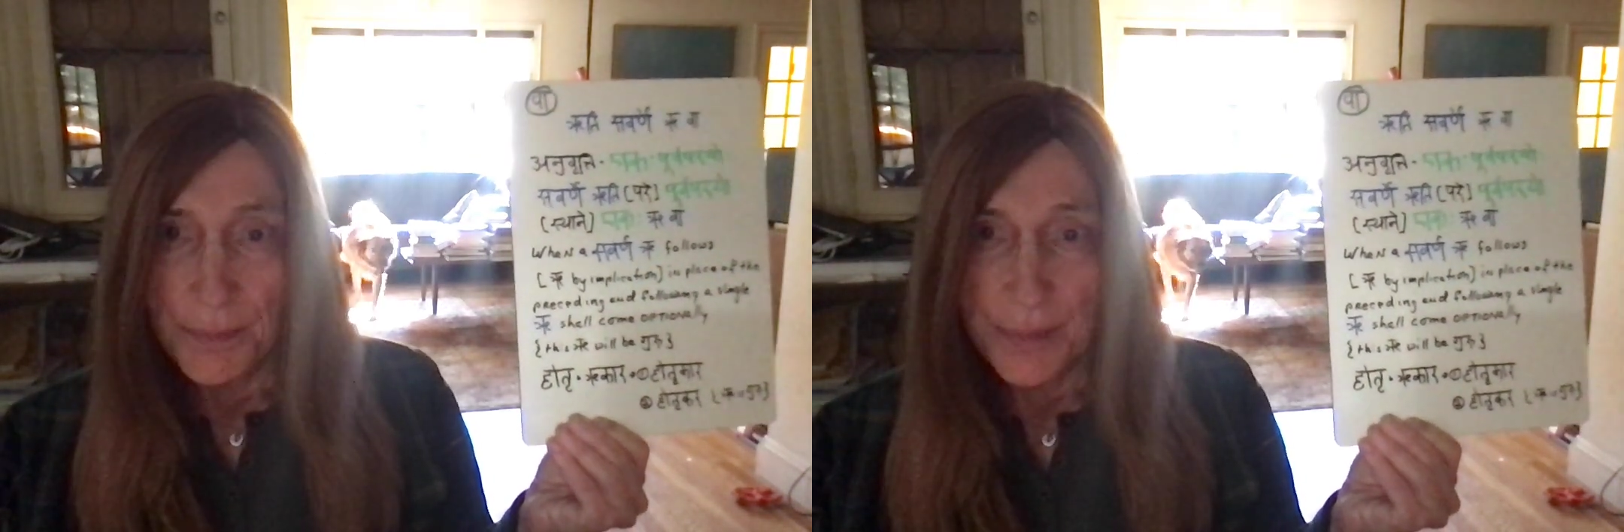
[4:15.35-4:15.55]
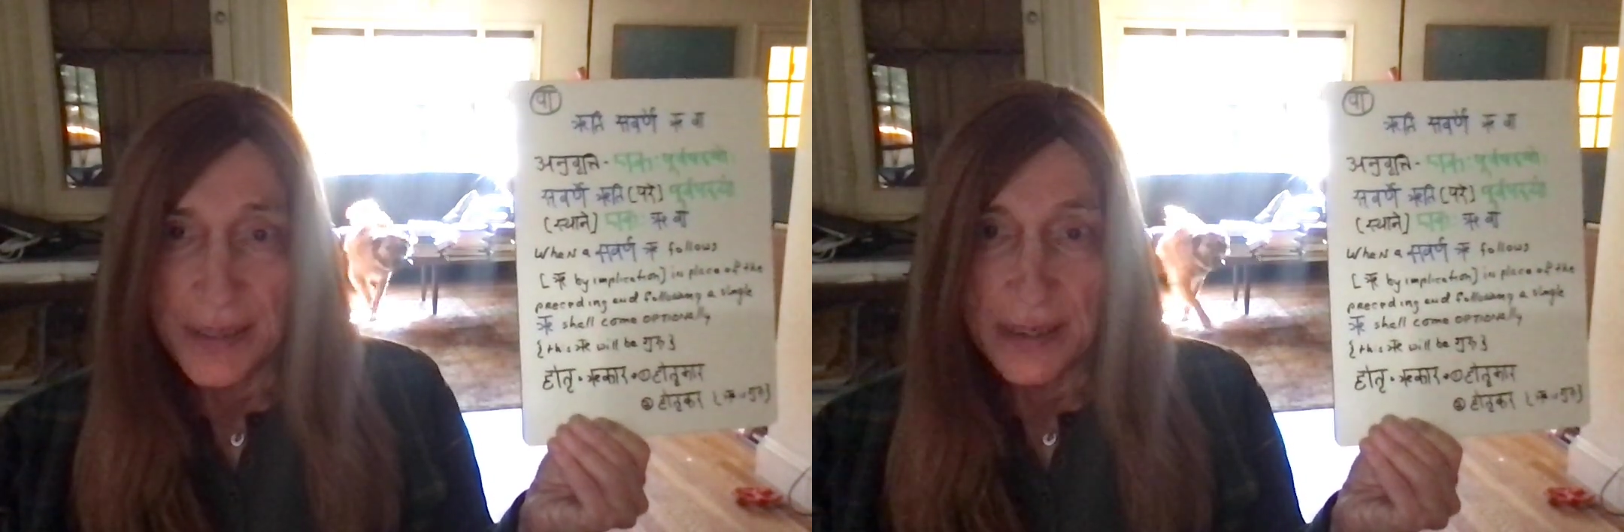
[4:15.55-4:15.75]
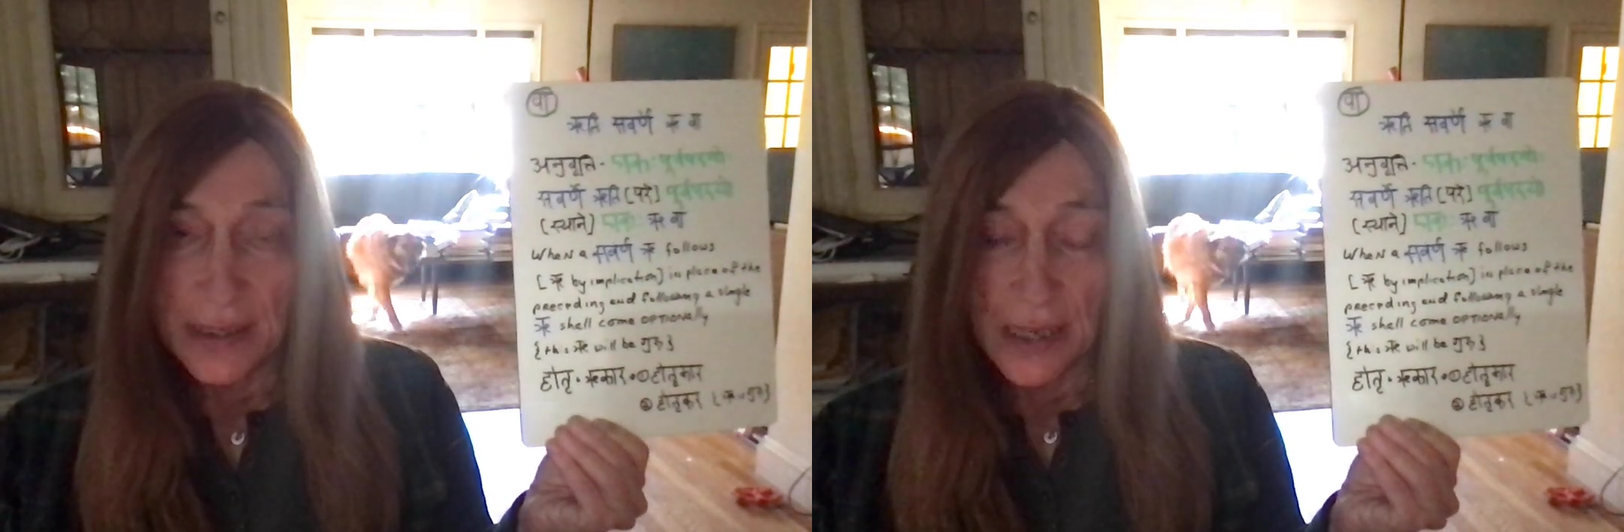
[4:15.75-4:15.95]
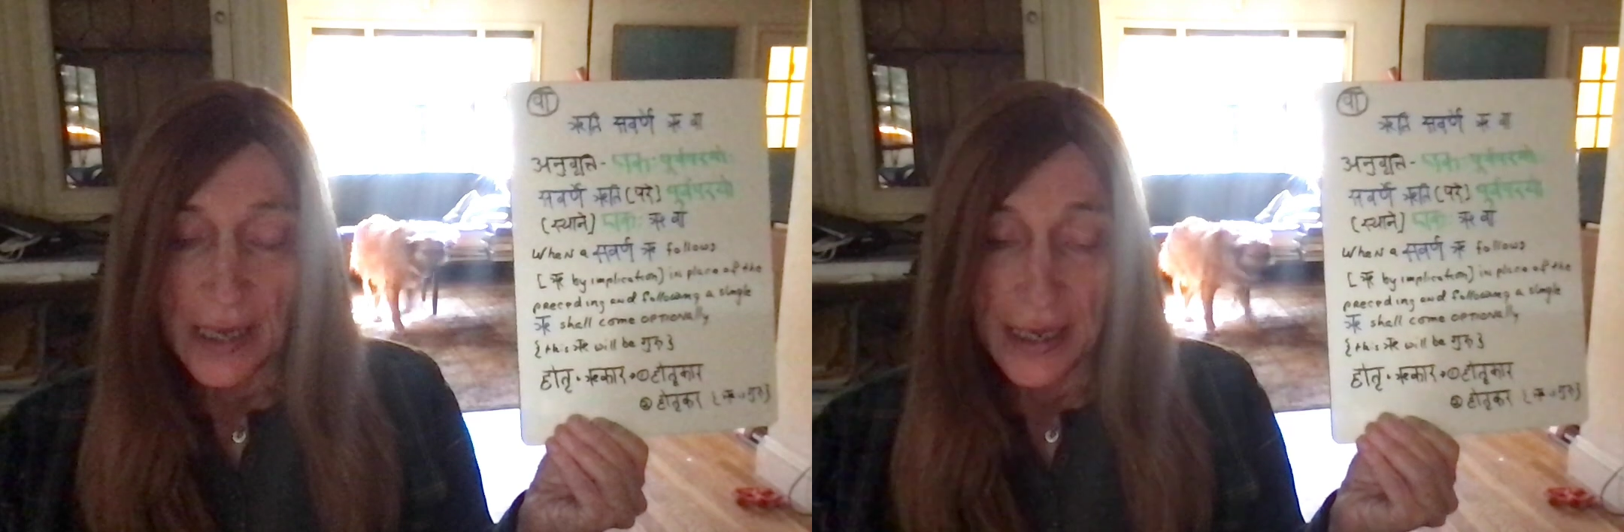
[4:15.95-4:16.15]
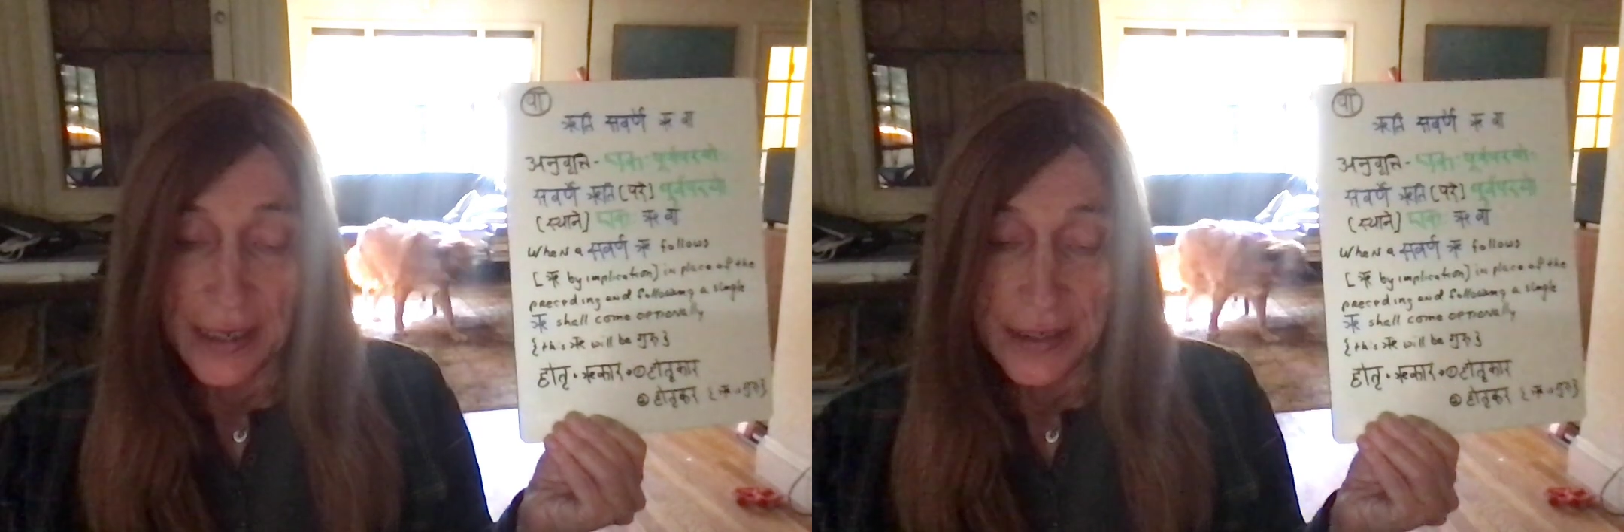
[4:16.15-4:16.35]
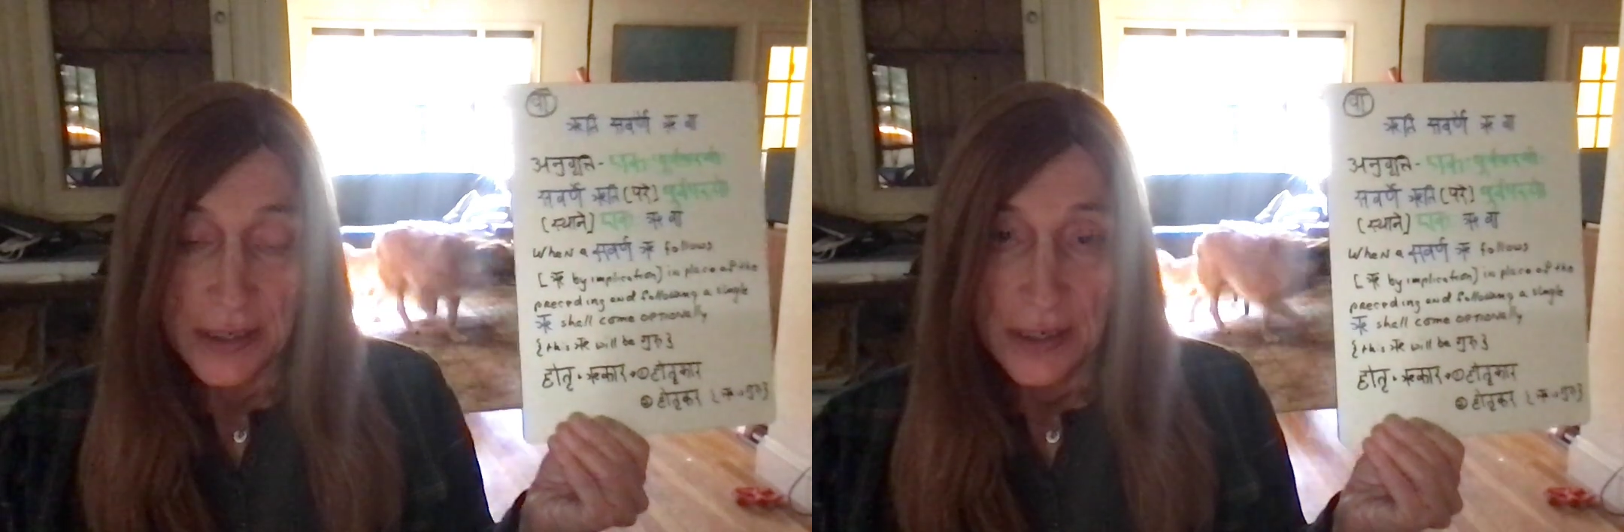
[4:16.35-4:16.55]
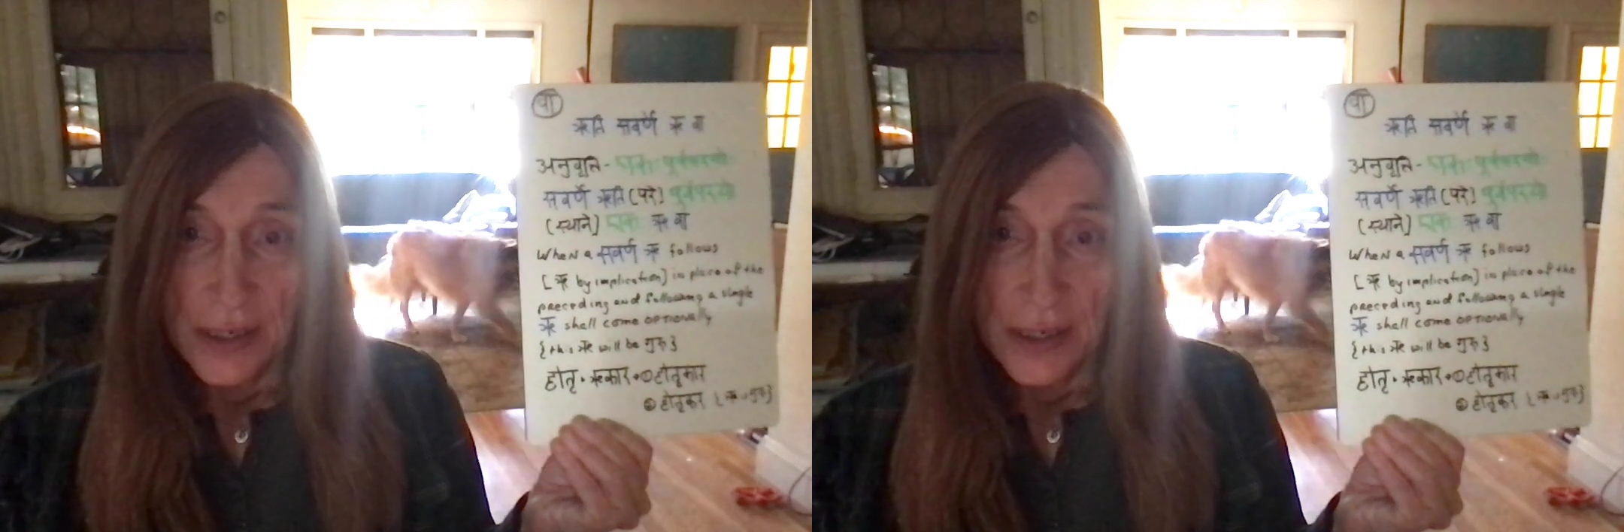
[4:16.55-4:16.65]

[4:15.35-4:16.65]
being a